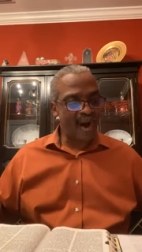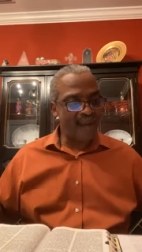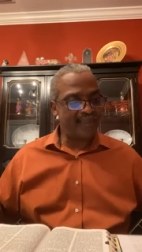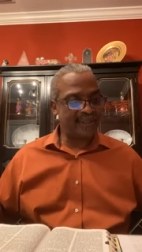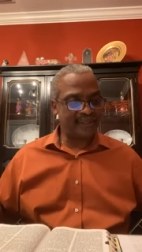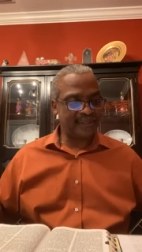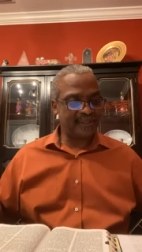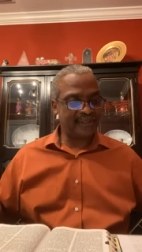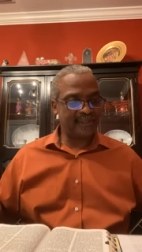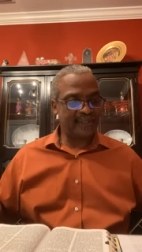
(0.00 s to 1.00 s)

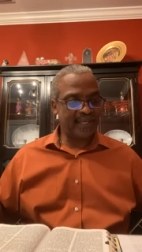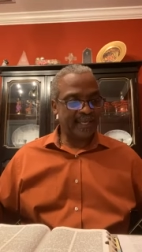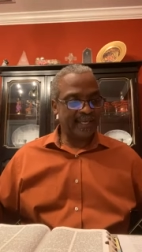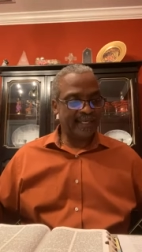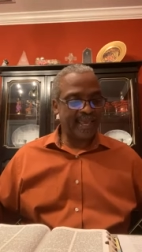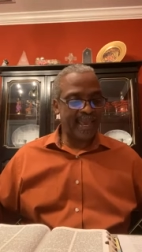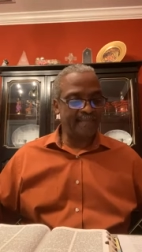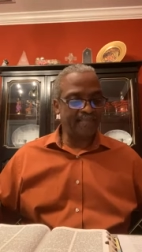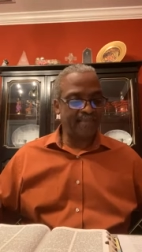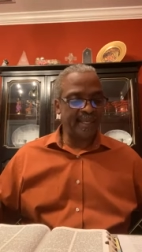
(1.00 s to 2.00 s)
promises
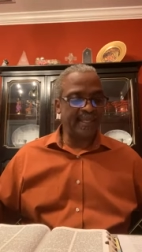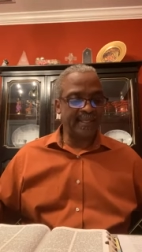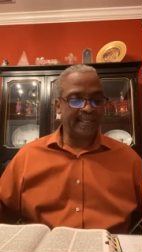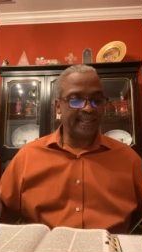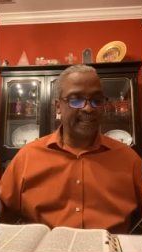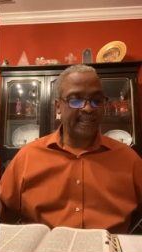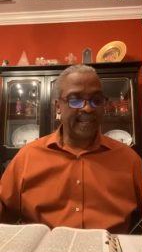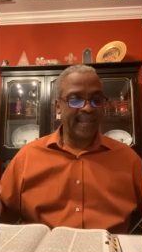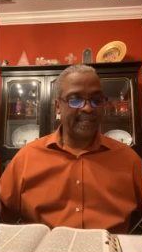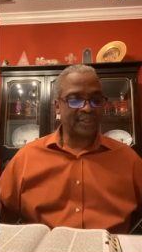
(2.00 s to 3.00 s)
can be
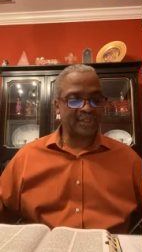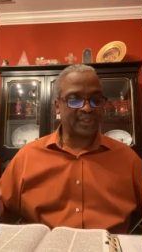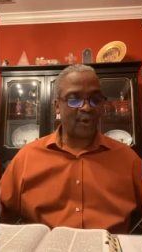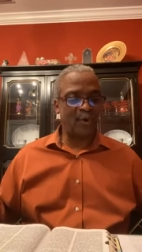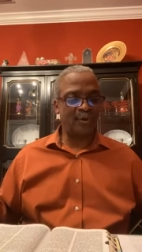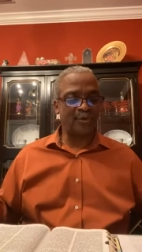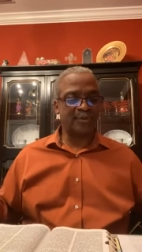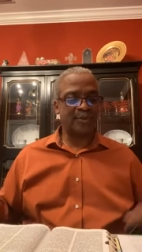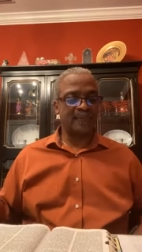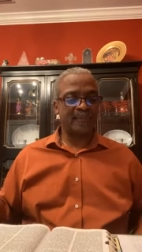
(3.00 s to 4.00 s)
a
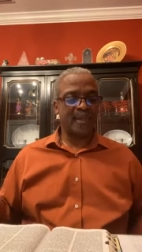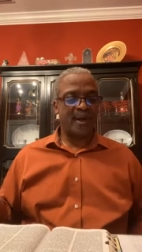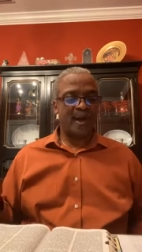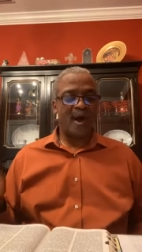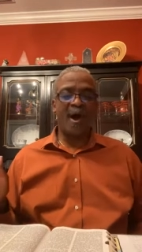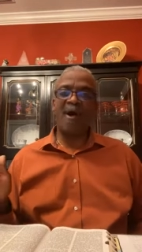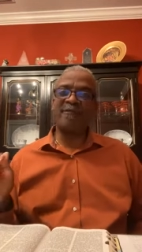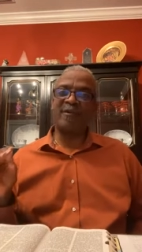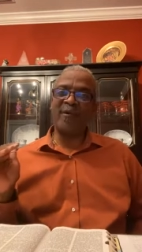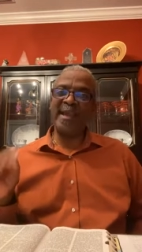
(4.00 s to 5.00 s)
source
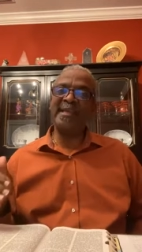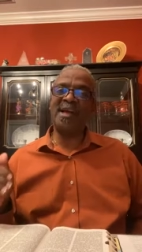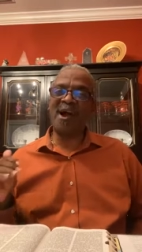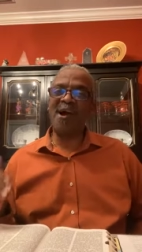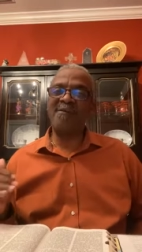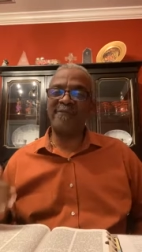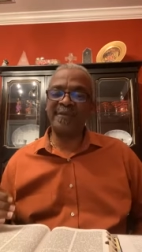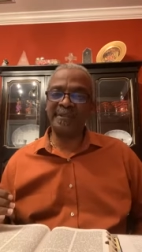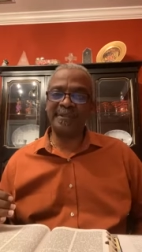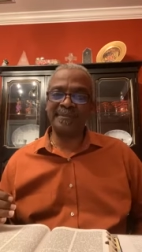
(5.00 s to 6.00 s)
of great
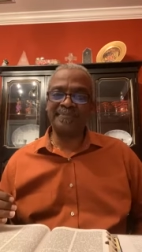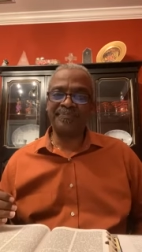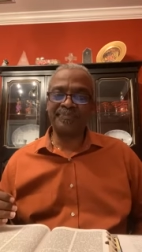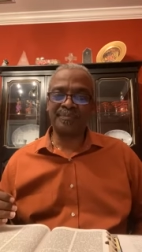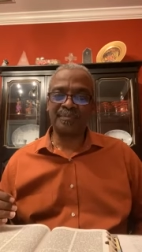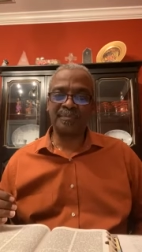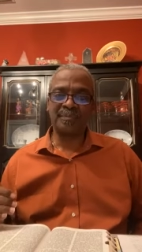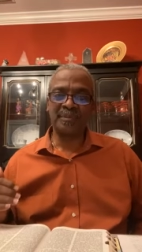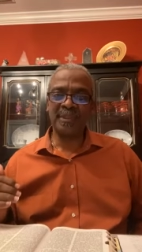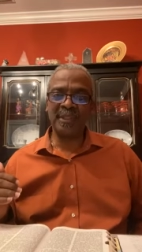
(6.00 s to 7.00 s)
comfort
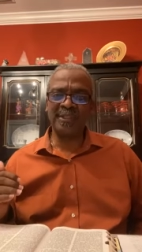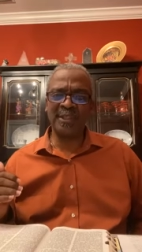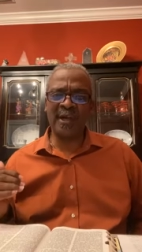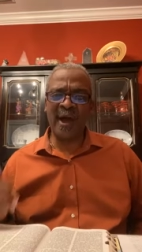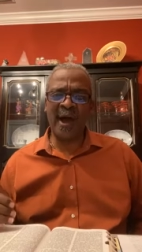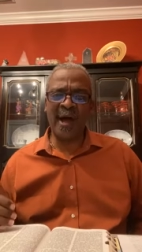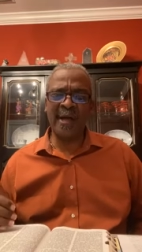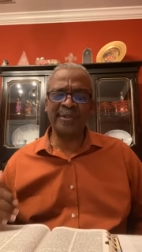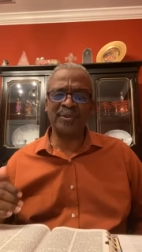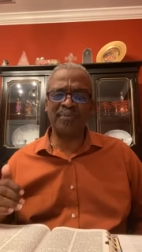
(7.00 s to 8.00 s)
to
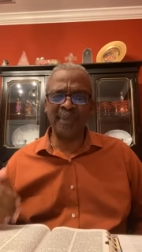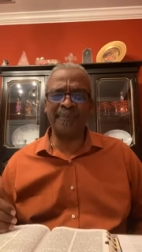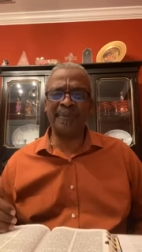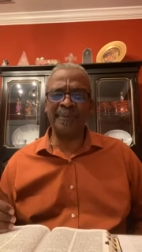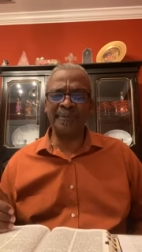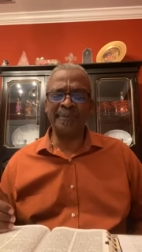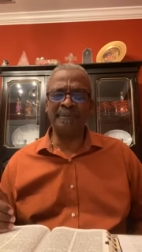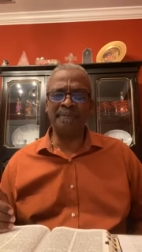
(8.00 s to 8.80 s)
God's people.